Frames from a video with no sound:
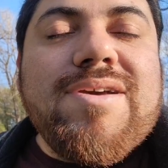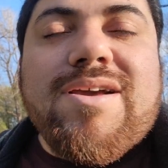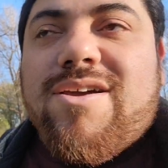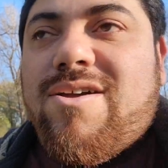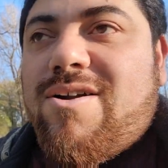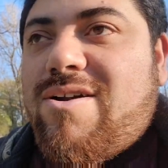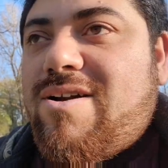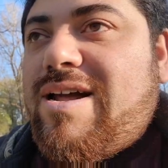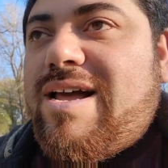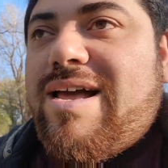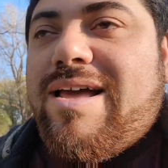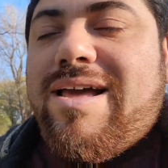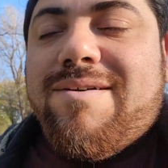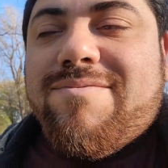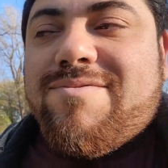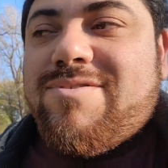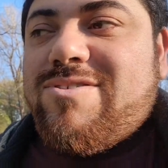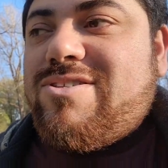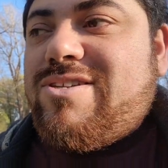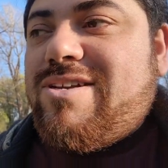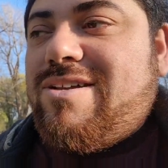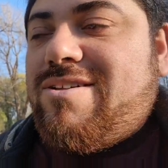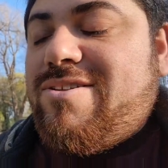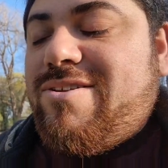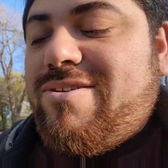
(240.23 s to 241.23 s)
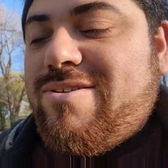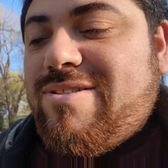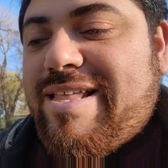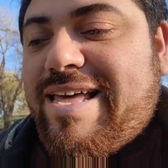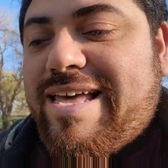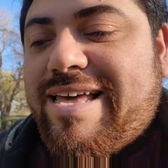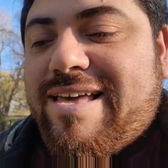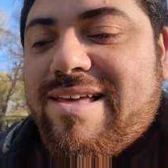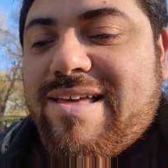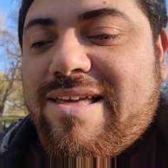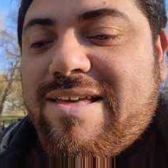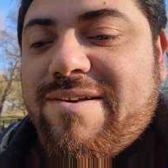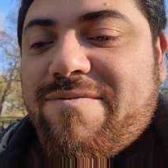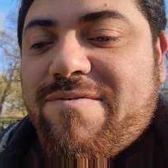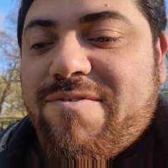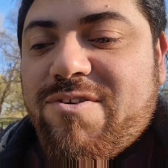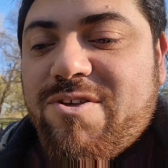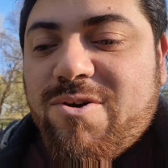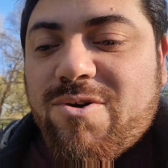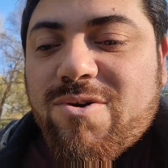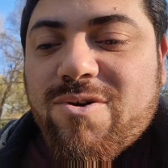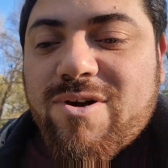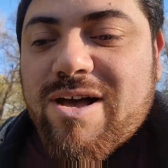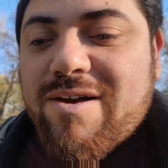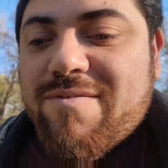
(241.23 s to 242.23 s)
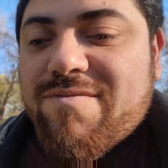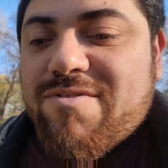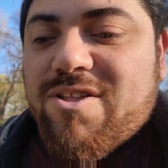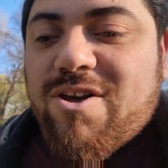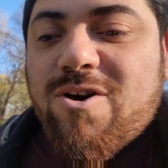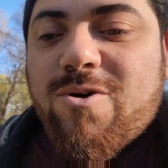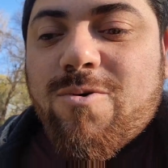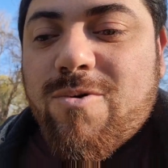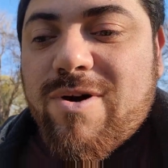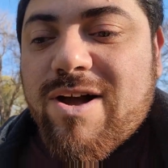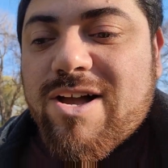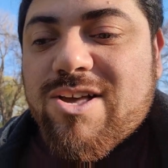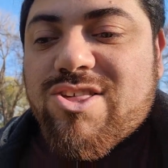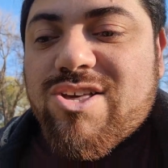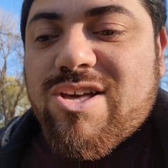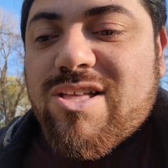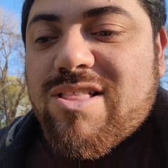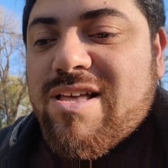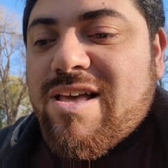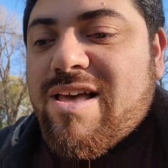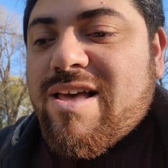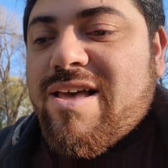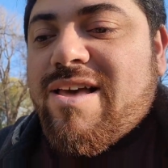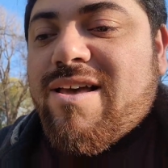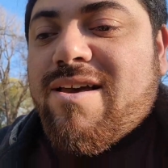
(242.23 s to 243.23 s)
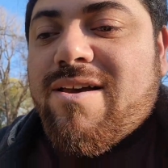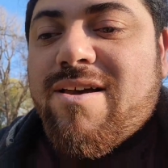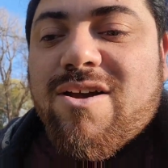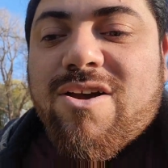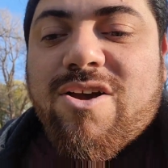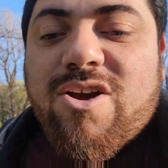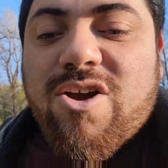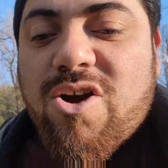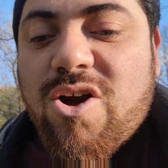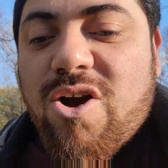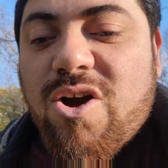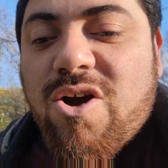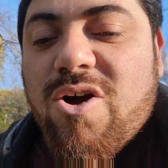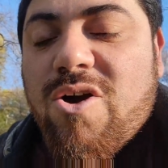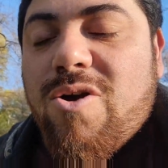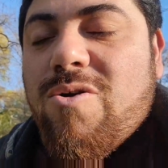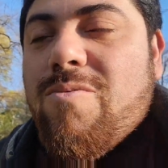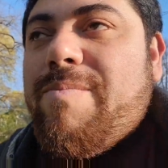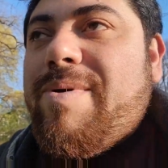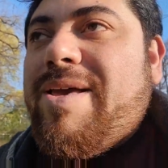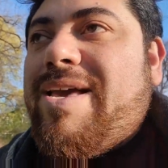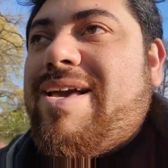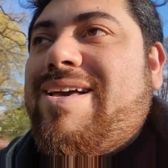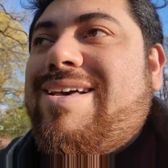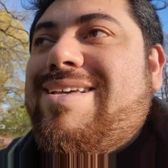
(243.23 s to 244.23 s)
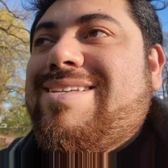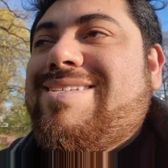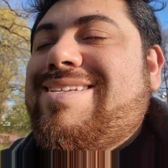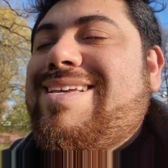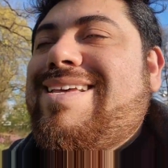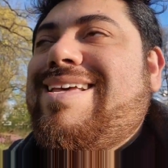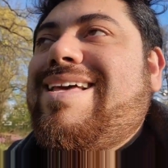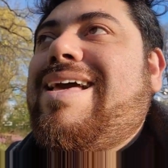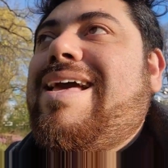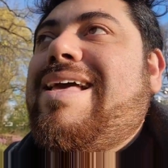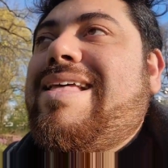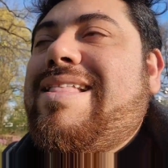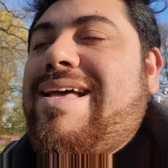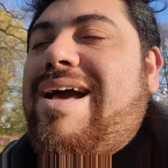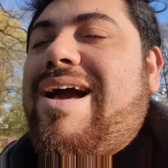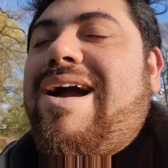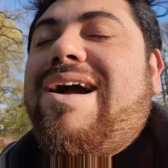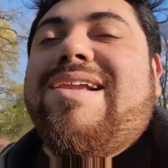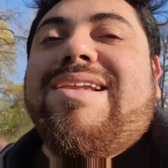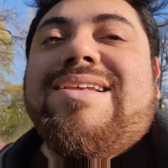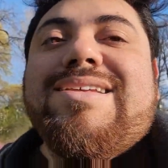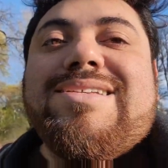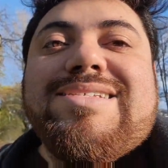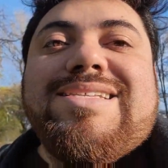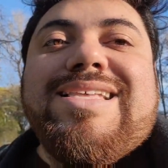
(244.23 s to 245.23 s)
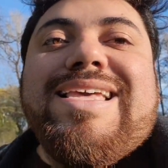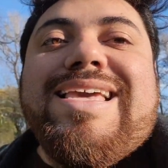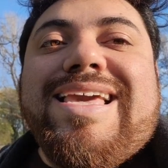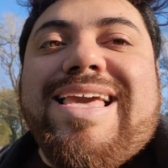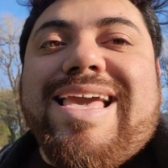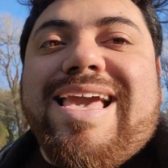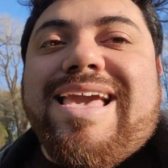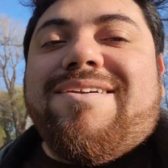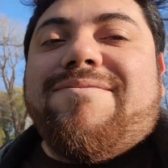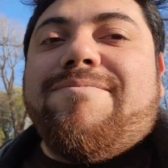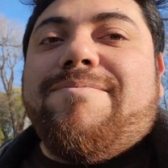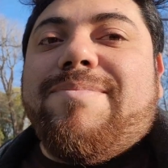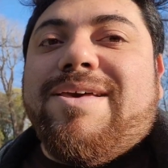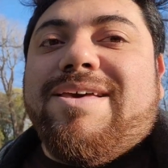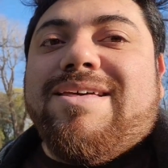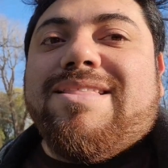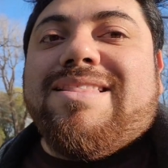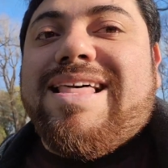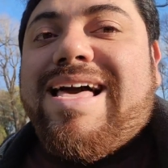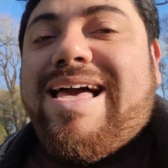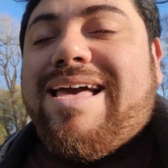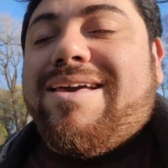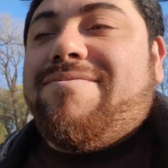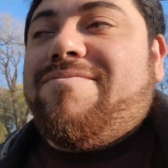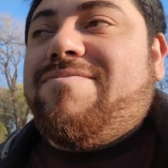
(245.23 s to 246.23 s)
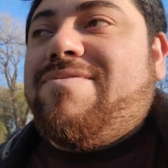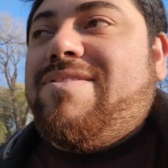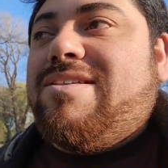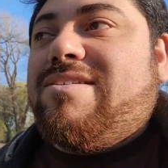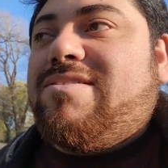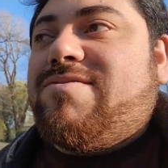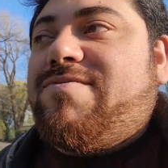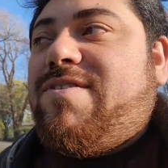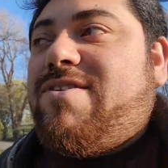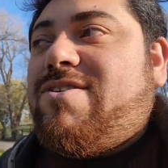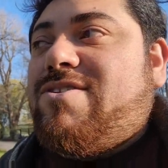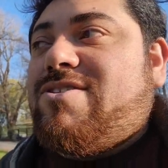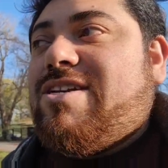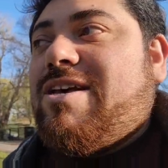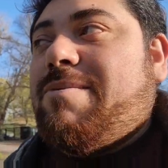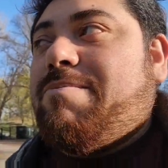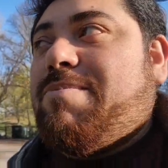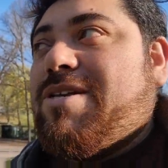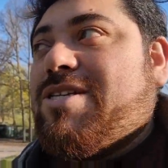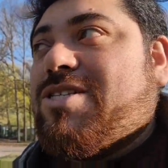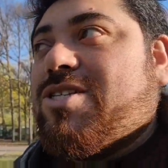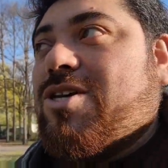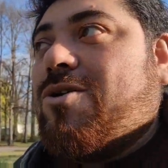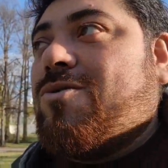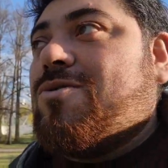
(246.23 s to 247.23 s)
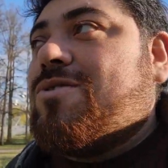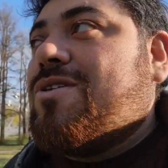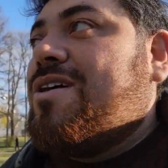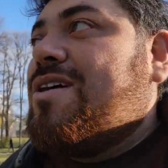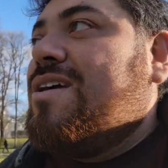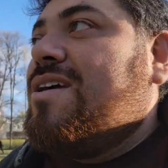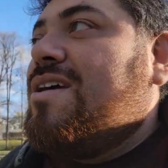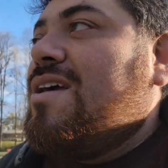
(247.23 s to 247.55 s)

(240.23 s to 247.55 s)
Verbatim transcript: Girl, I have to tell you, like, if you have not watched it, go, because it honestly gave me life, this first episode.